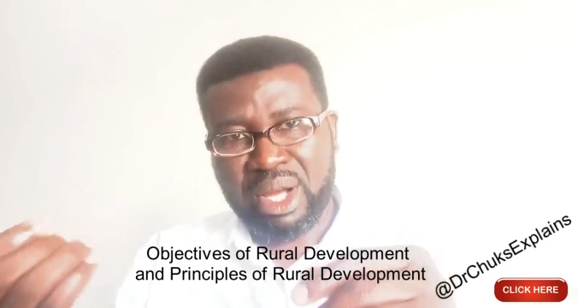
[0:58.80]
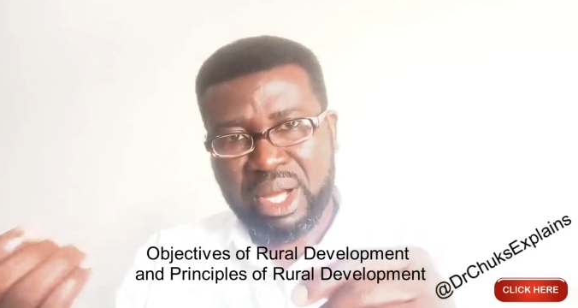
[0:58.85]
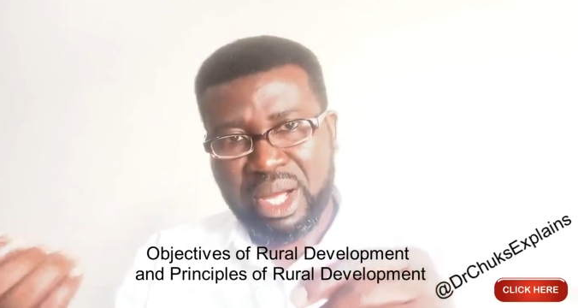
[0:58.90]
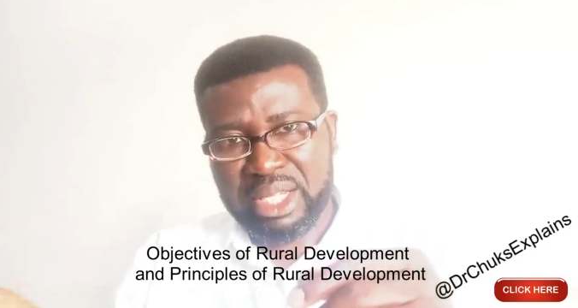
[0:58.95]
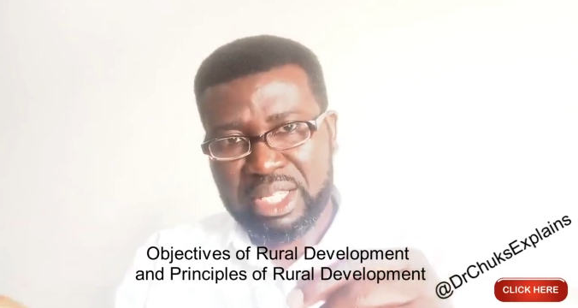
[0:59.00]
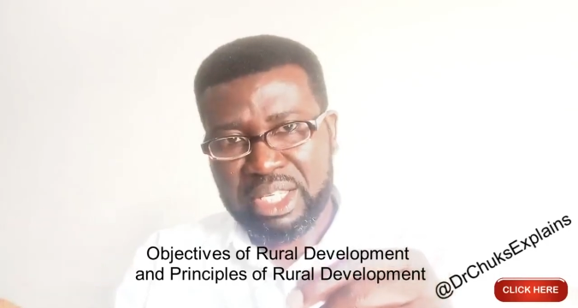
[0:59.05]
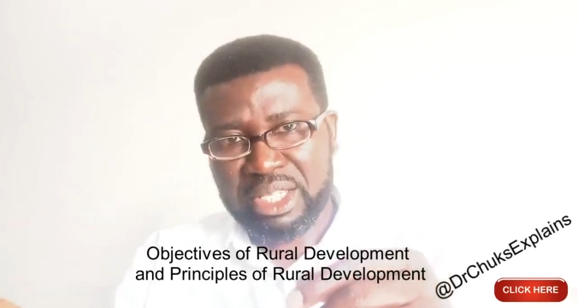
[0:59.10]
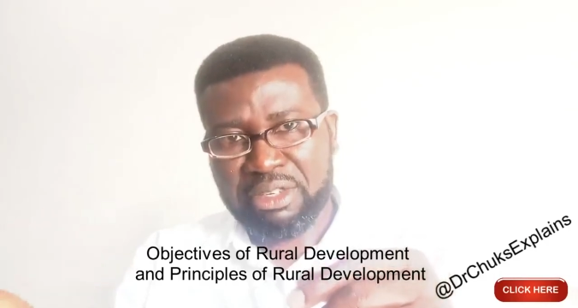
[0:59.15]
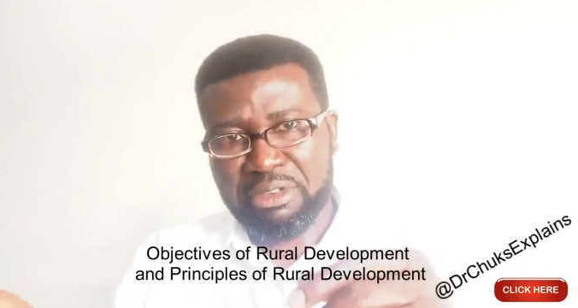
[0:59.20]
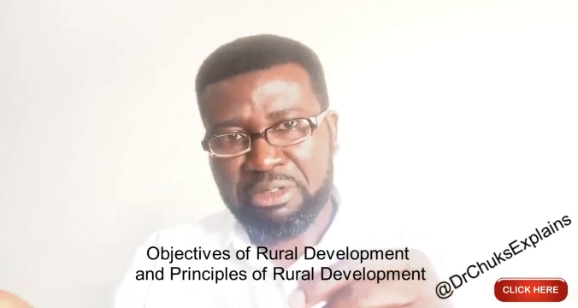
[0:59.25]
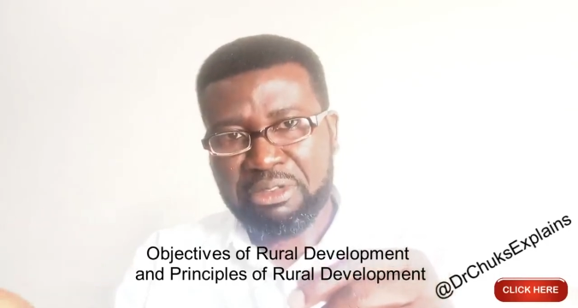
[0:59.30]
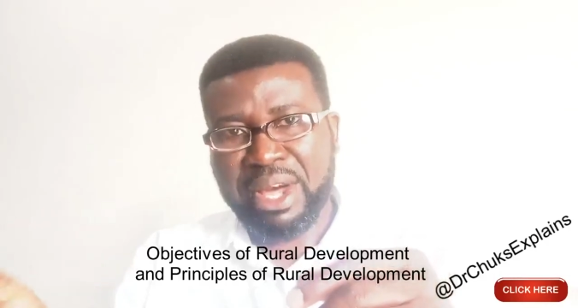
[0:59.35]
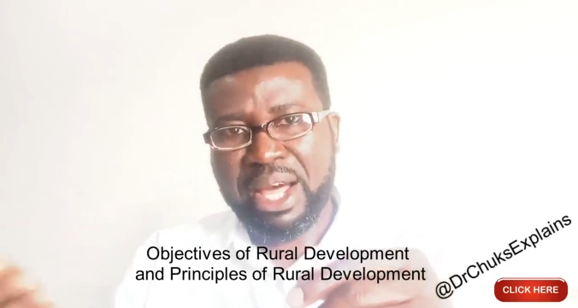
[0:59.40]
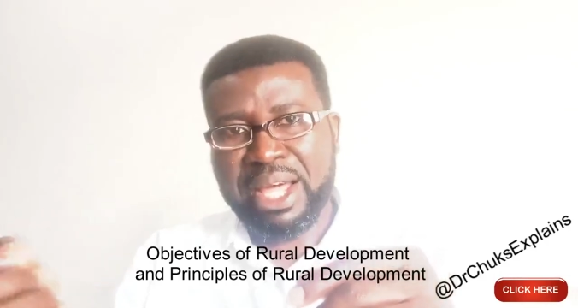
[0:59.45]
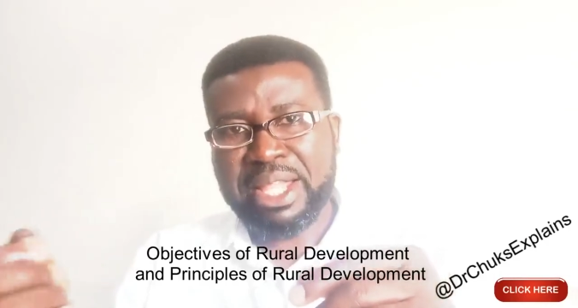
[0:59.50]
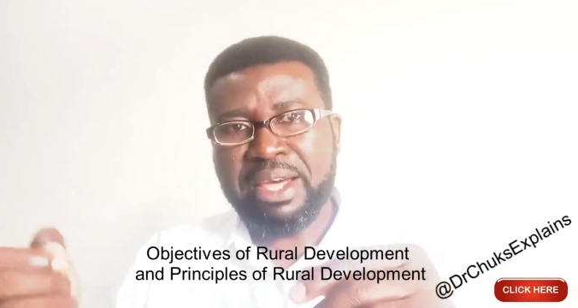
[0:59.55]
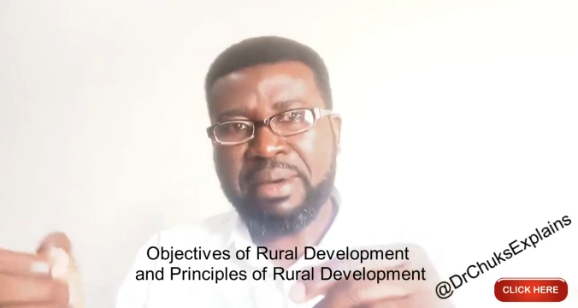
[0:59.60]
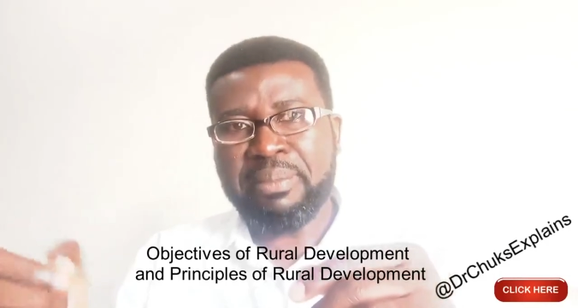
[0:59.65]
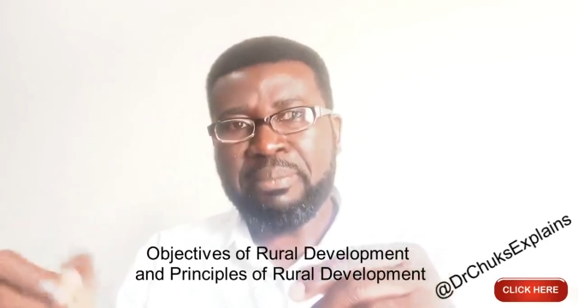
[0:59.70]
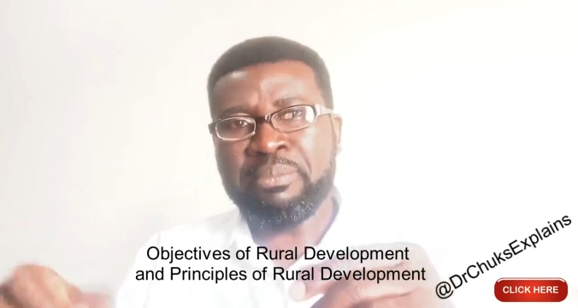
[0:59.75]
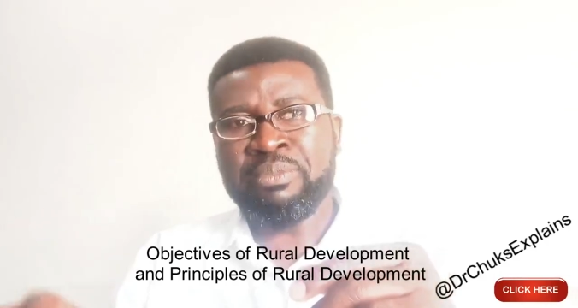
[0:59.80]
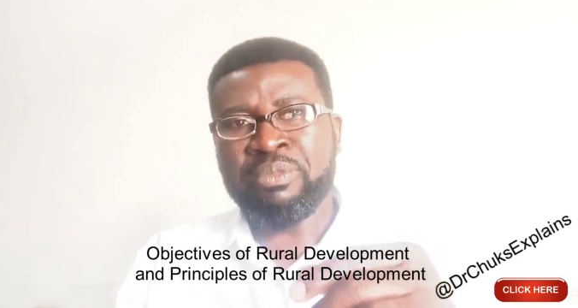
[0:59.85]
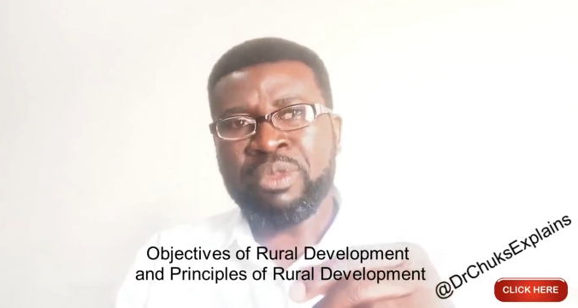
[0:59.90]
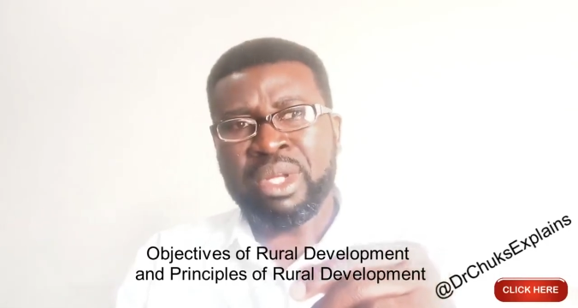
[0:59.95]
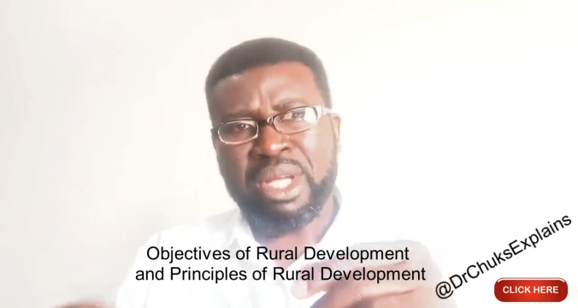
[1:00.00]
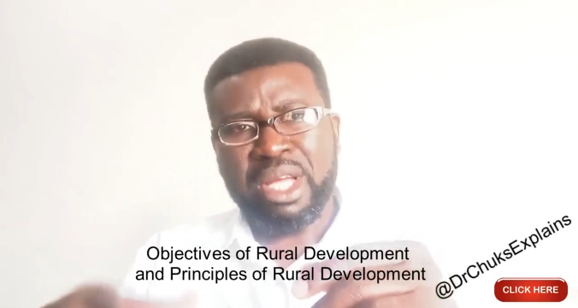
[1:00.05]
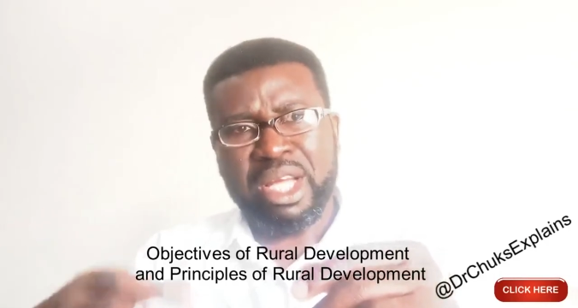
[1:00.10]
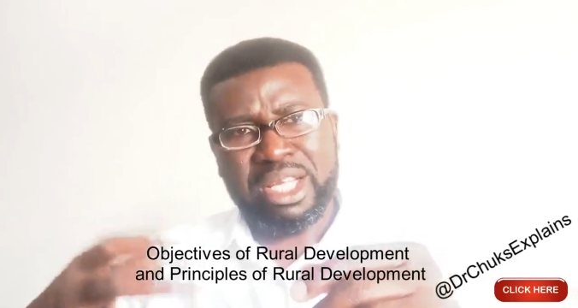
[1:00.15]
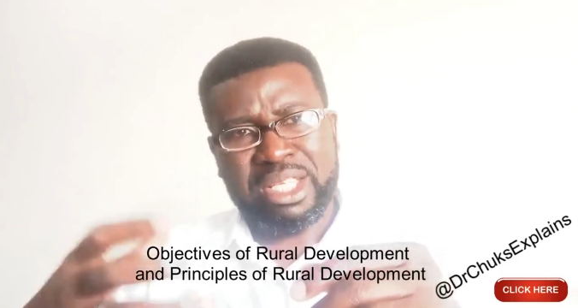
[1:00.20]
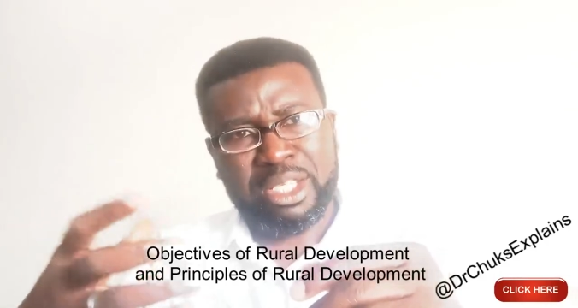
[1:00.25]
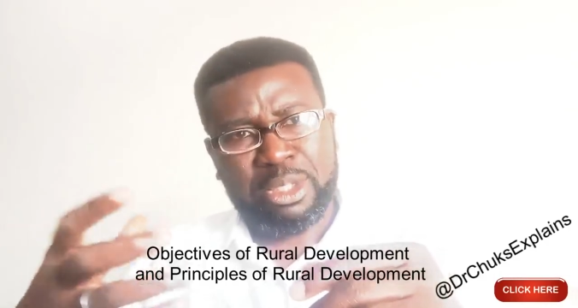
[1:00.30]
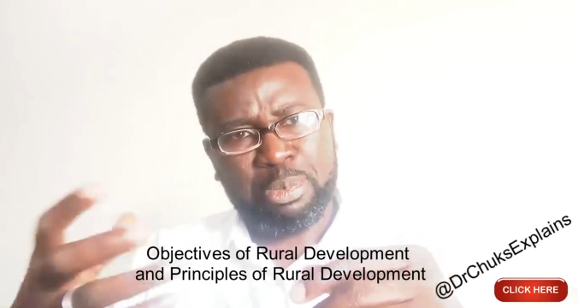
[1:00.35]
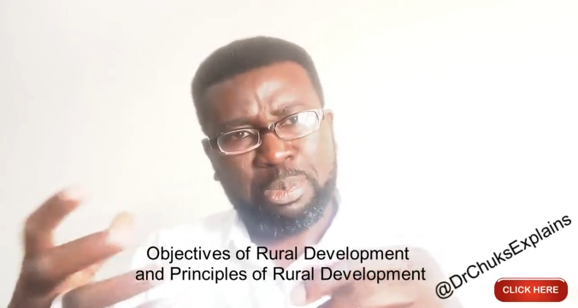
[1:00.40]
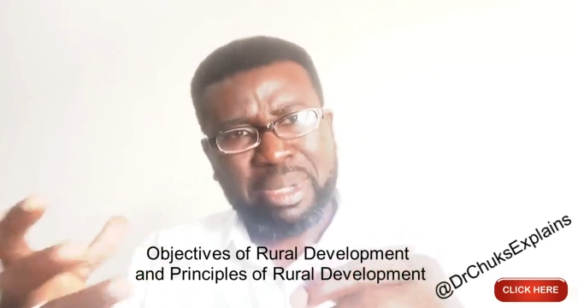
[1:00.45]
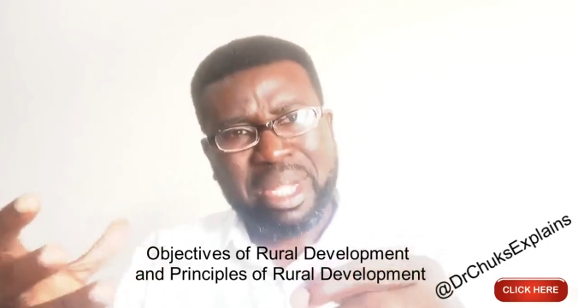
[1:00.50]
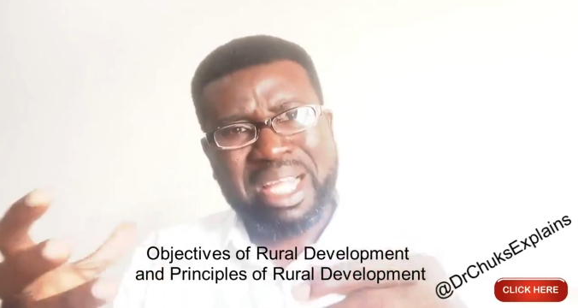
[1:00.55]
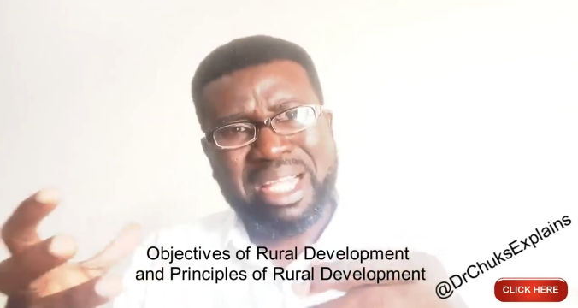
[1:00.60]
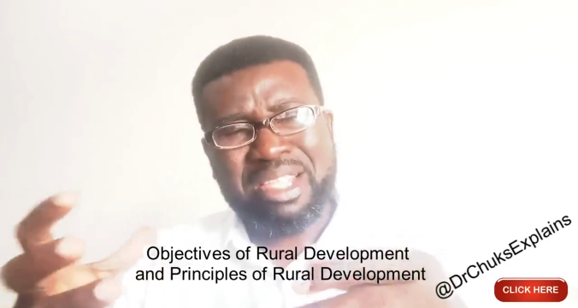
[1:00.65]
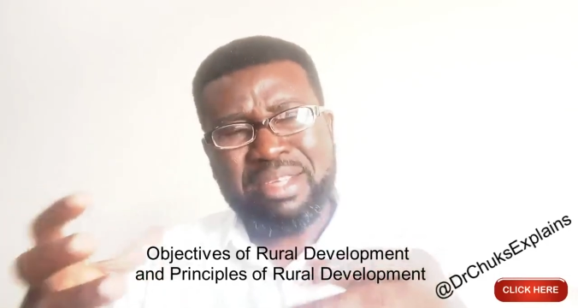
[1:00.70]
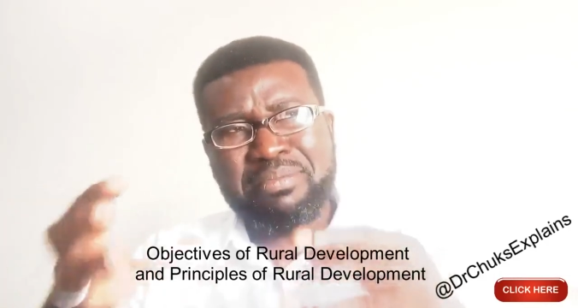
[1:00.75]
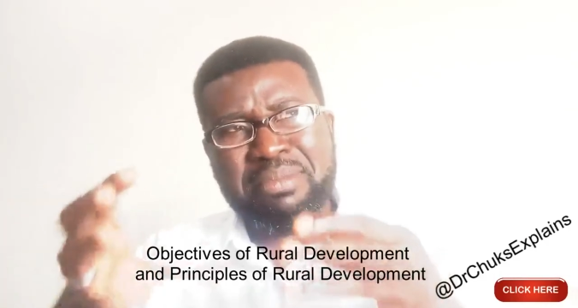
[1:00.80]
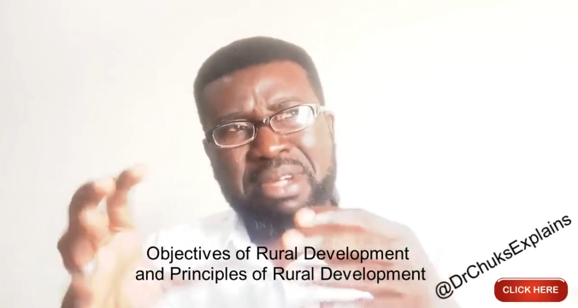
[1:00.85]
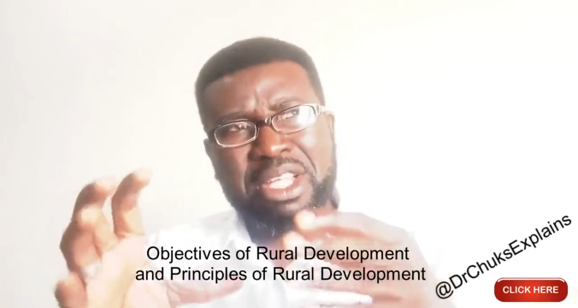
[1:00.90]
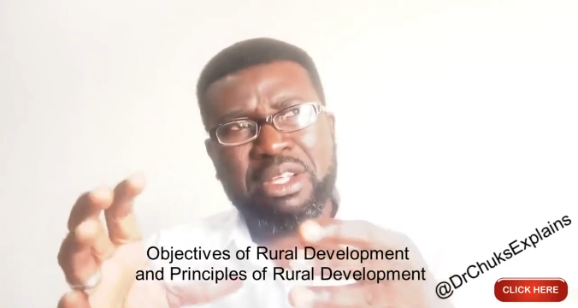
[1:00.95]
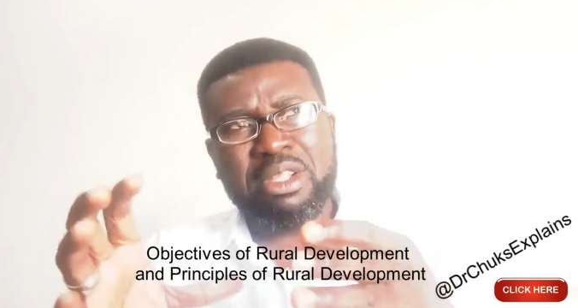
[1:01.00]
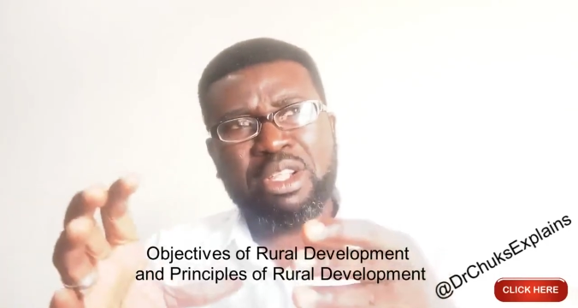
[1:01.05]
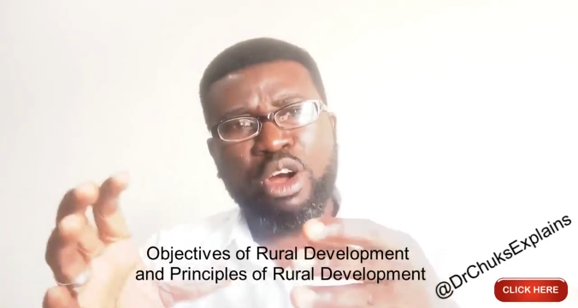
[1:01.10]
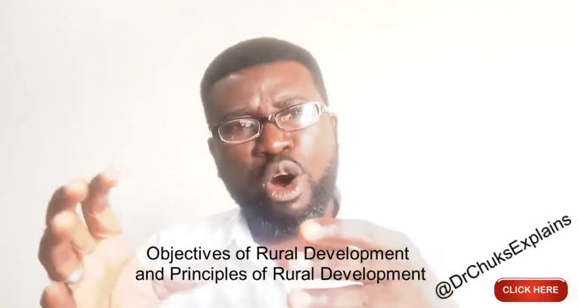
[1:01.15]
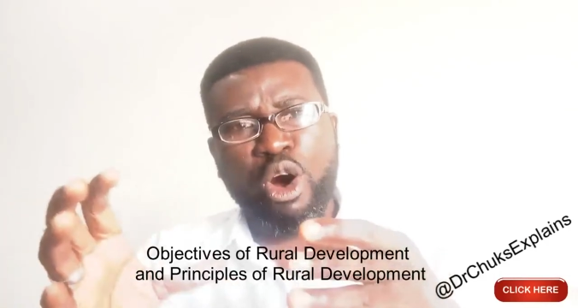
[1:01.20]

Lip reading: Identify them, explain the meaning